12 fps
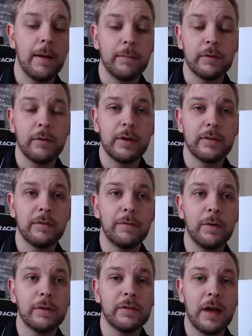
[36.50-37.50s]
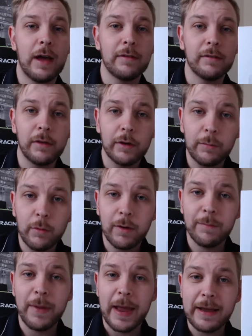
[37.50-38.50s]
So it is a full-size, little more
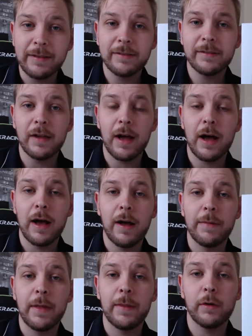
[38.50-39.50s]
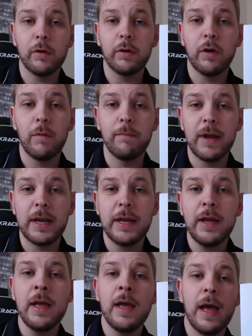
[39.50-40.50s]
bass than the Google Home
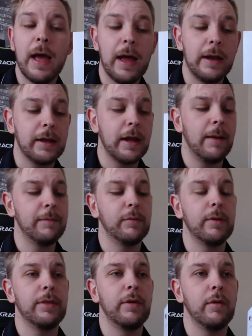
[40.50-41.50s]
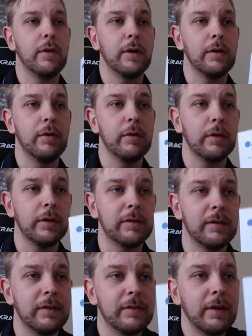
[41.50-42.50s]
Mini, and it comes with your Google
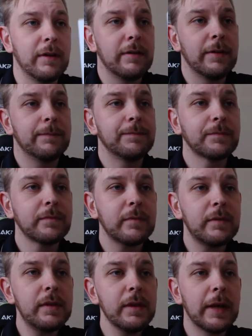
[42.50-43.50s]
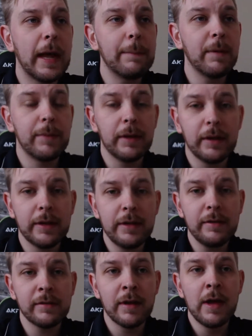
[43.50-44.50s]
Assistant
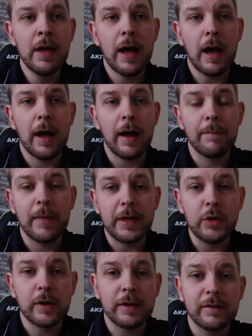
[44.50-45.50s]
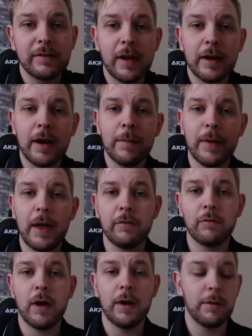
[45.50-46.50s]
capabilities that you can set up
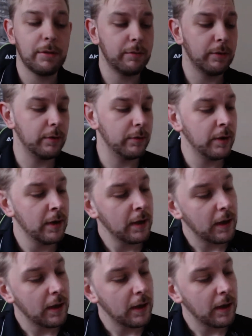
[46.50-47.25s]
and run through